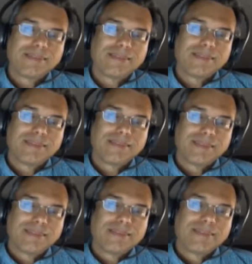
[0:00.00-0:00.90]

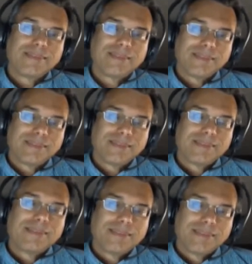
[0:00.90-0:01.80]

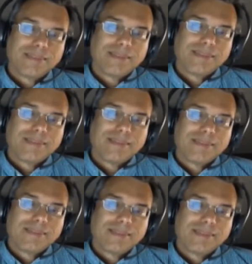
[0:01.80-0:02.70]

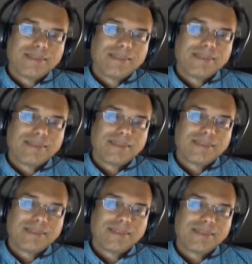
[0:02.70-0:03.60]

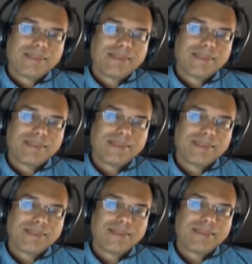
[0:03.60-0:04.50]

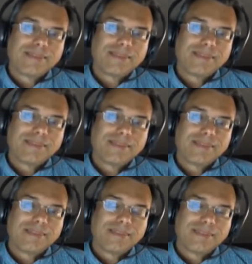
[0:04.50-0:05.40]

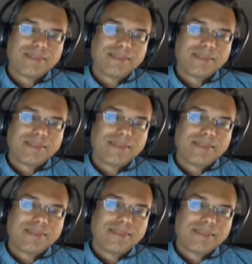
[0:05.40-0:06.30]

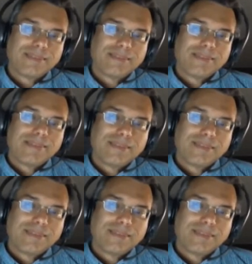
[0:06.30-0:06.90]
(silent)